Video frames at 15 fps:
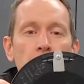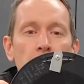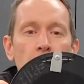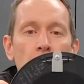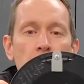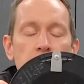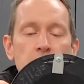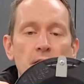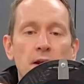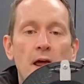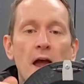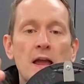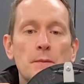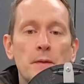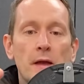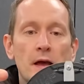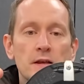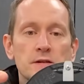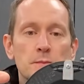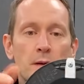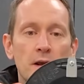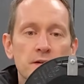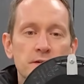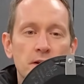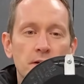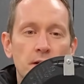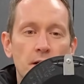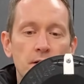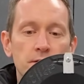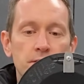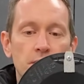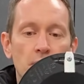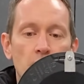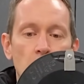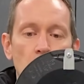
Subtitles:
has an ABS plastic disc